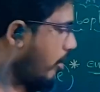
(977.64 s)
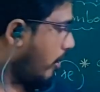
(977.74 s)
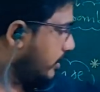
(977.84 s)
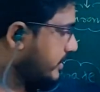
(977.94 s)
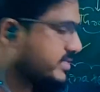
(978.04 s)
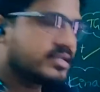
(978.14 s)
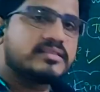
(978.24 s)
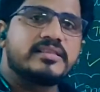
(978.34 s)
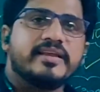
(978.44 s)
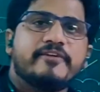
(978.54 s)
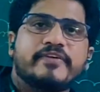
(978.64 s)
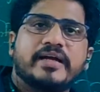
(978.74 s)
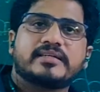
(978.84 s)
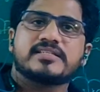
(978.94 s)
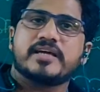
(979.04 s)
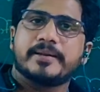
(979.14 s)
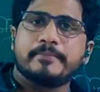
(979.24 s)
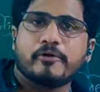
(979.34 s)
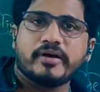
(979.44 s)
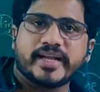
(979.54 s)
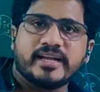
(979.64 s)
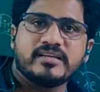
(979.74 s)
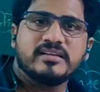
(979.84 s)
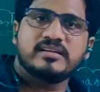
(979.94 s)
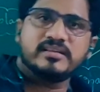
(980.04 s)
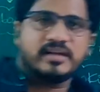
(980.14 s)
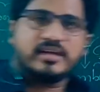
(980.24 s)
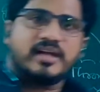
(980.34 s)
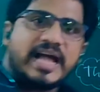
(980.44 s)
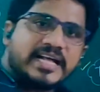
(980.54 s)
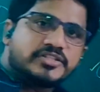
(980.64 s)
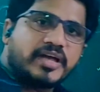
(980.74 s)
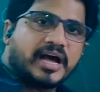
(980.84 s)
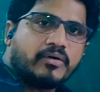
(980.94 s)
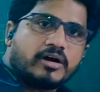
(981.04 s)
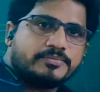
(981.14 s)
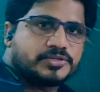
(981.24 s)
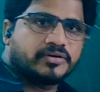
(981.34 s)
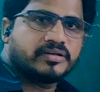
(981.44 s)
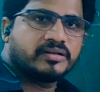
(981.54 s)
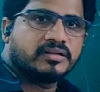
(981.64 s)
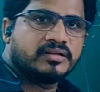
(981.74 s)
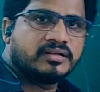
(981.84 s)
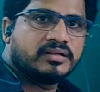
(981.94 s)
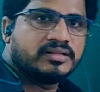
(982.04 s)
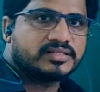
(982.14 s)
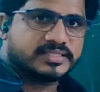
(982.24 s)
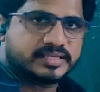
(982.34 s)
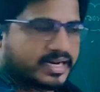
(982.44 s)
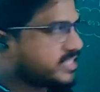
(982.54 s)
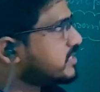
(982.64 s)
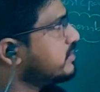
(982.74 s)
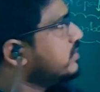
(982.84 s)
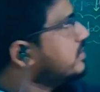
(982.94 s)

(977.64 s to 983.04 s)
All these 3 factors are important as you have observed. Right?